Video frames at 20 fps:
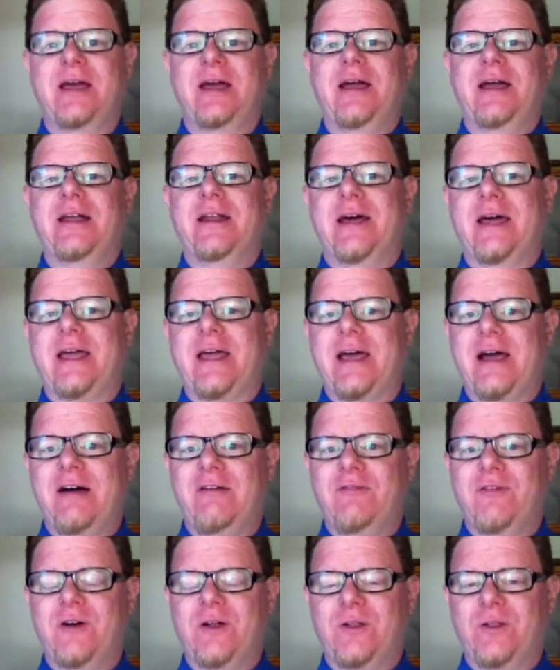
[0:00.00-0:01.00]
and I
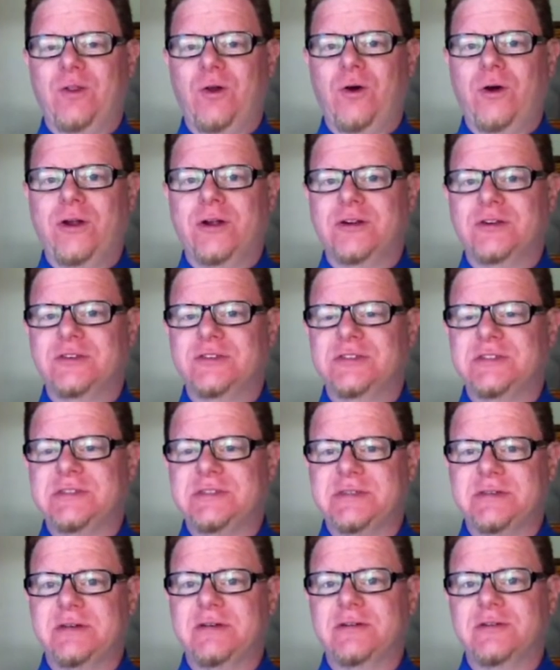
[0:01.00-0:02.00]
have a
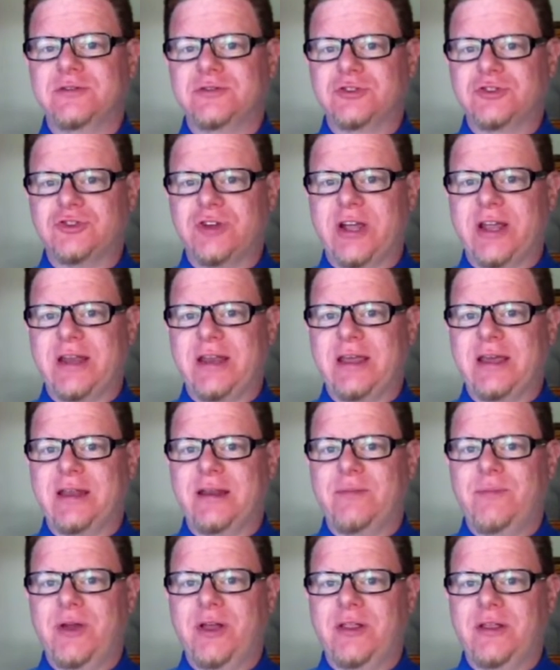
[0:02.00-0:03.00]
lawyer's training and
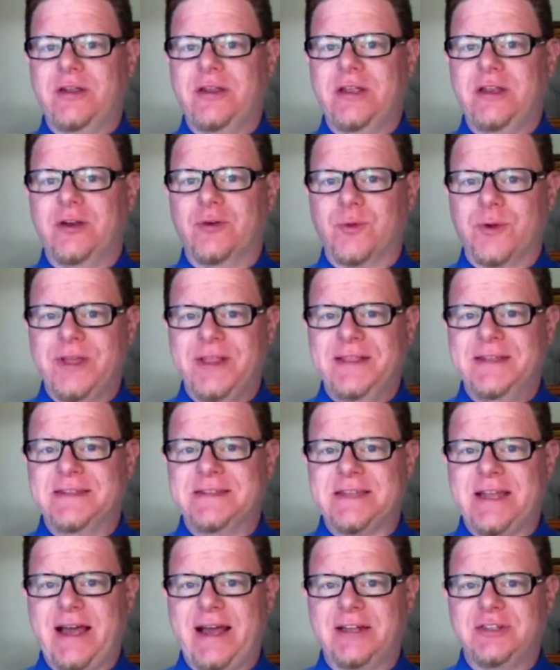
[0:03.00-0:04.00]
ability to read the
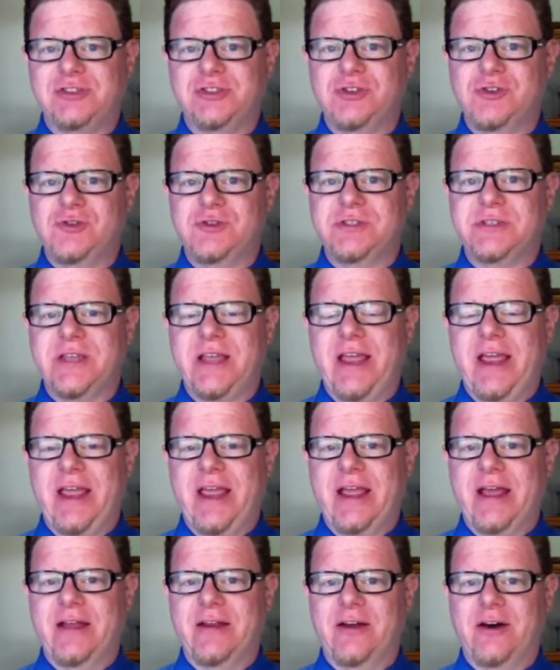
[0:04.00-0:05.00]
statutes
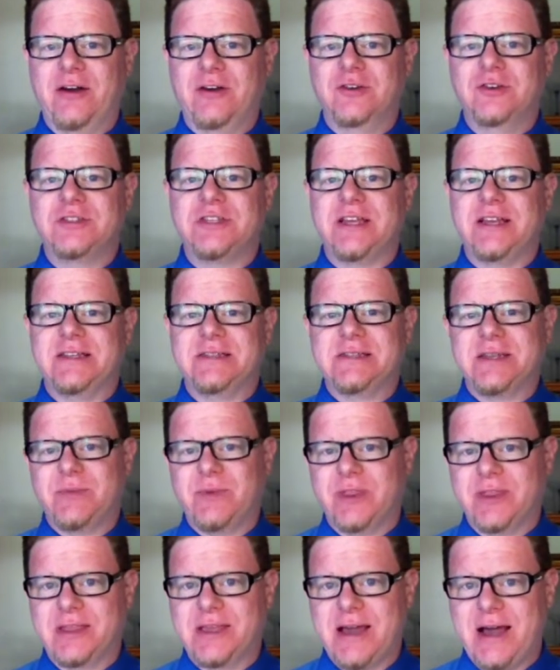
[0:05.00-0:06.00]
and understand some
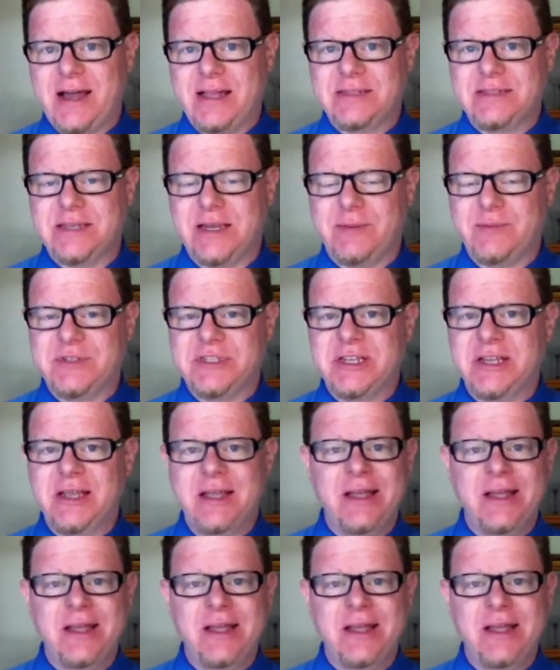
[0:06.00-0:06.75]
of the concepts.